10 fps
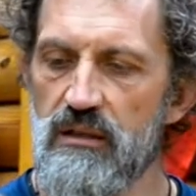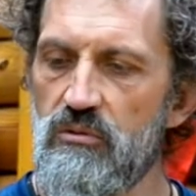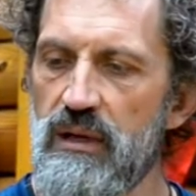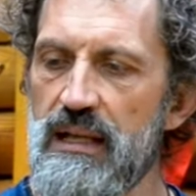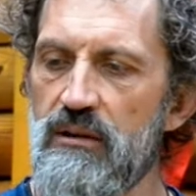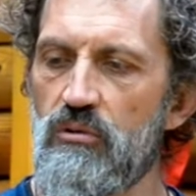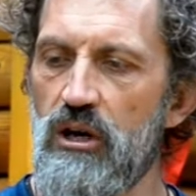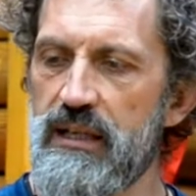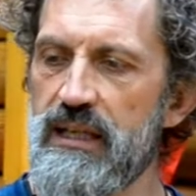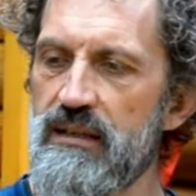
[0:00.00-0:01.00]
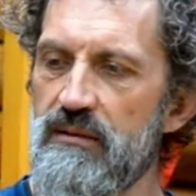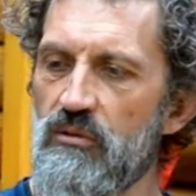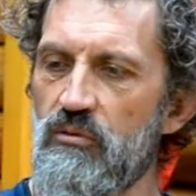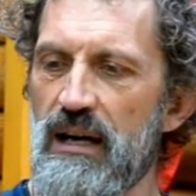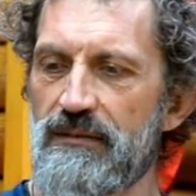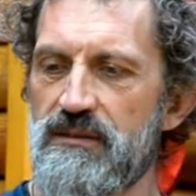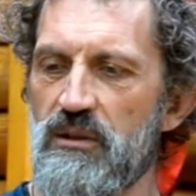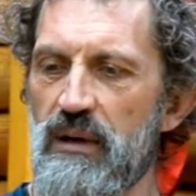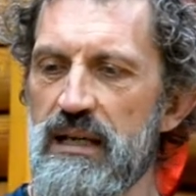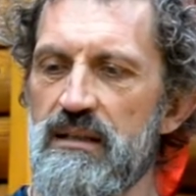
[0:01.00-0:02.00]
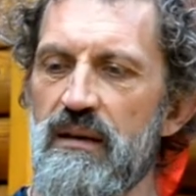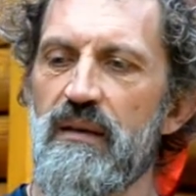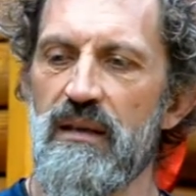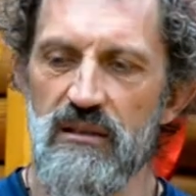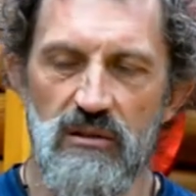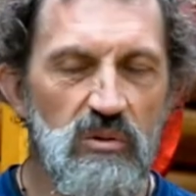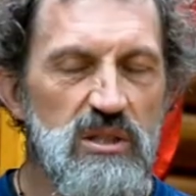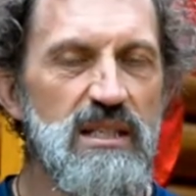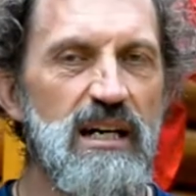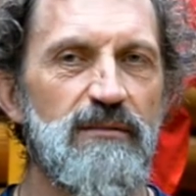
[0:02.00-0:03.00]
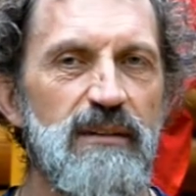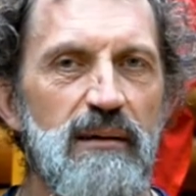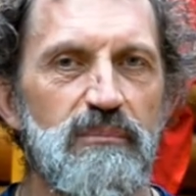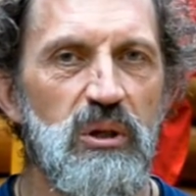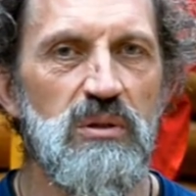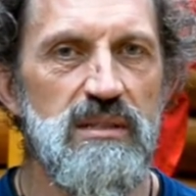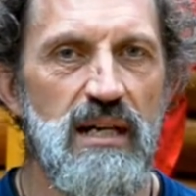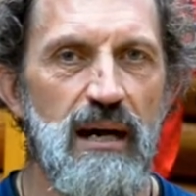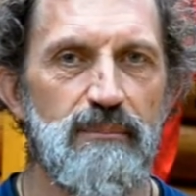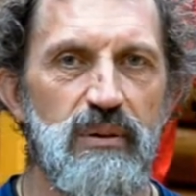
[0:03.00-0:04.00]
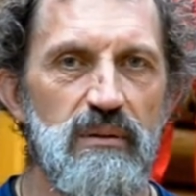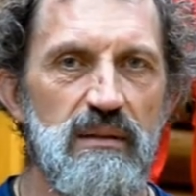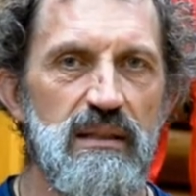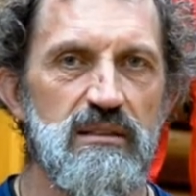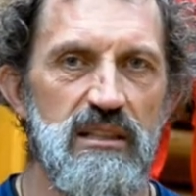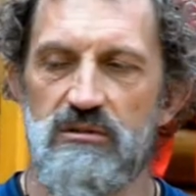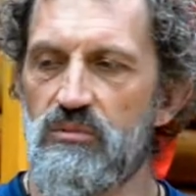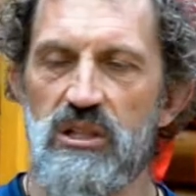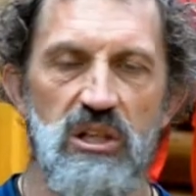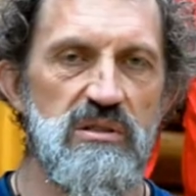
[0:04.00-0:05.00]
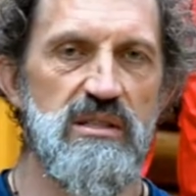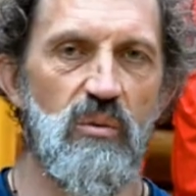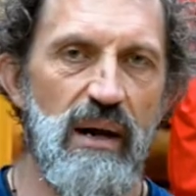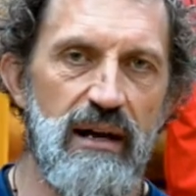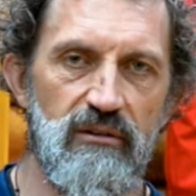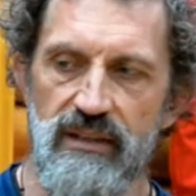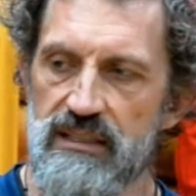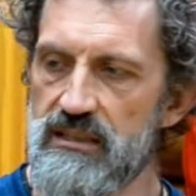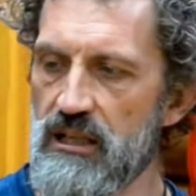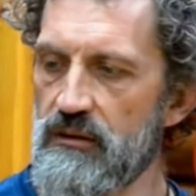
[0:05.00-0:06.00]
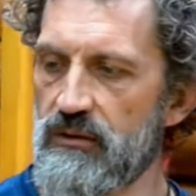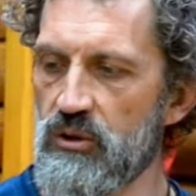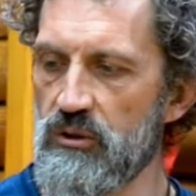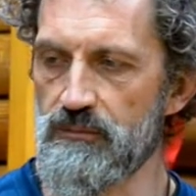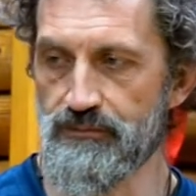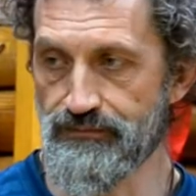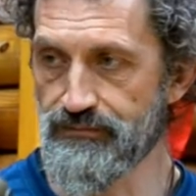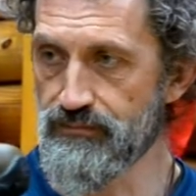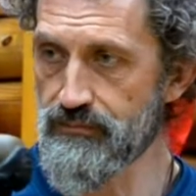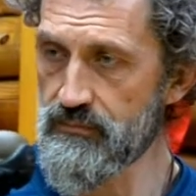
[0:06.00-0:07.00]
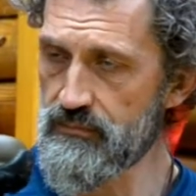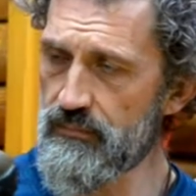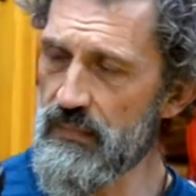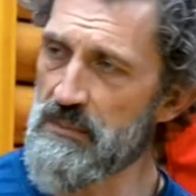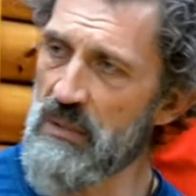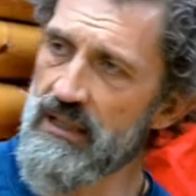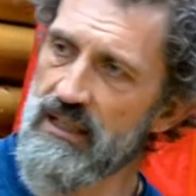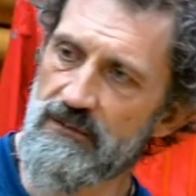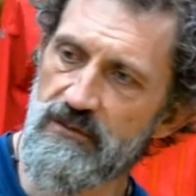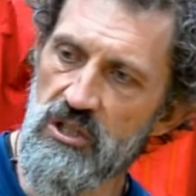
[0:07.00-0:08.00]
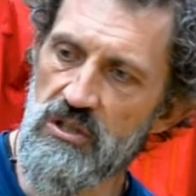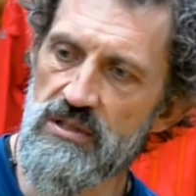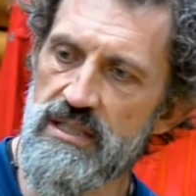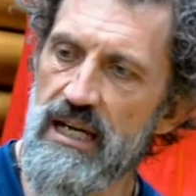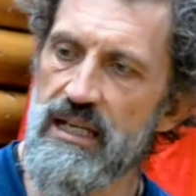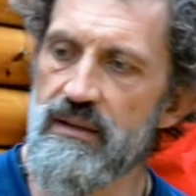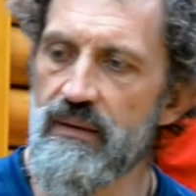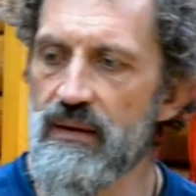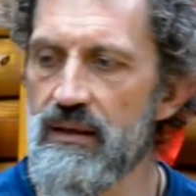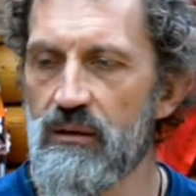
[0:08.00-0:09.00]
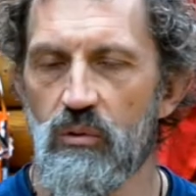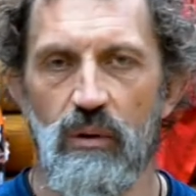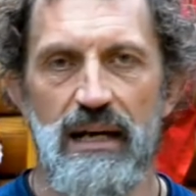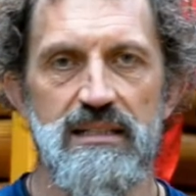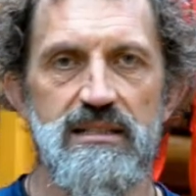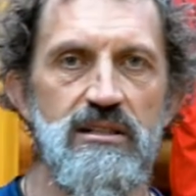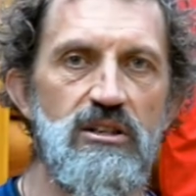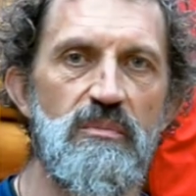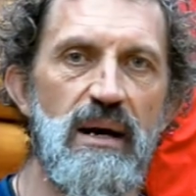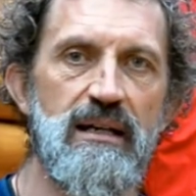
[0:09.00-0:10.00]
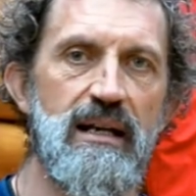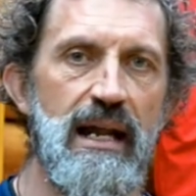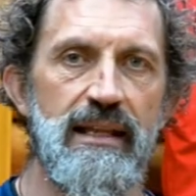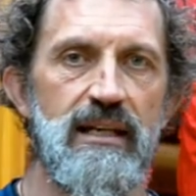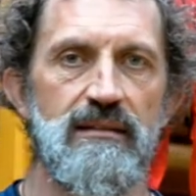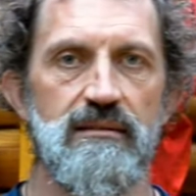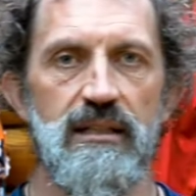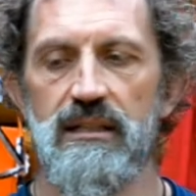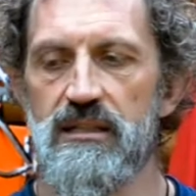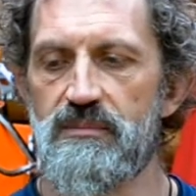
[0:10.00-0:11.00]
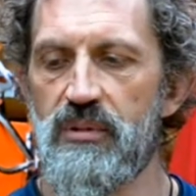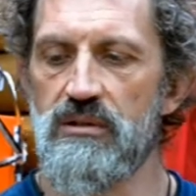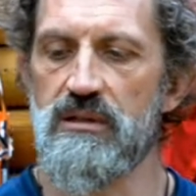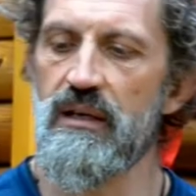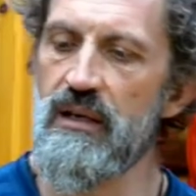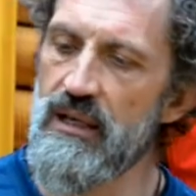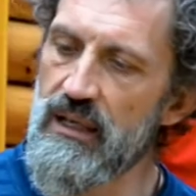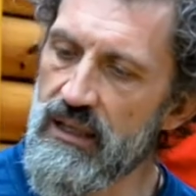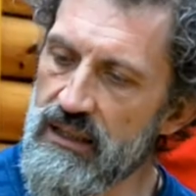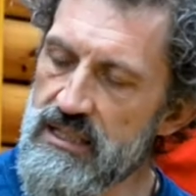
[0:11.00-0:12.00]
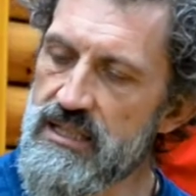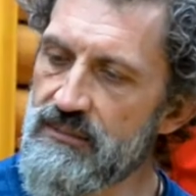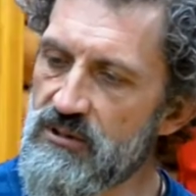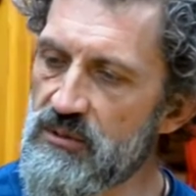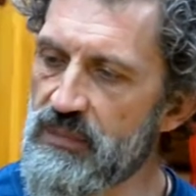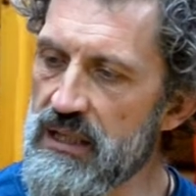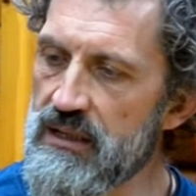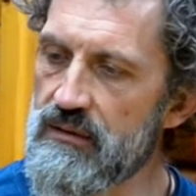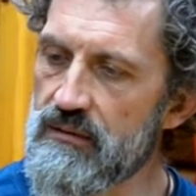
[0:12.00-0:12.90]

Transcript: really rocky, rough terrain, you'll scuff that boot up and just reduce the wear of it overall. Meindl have used a wax Nubuck leather in this boot, and they seem to be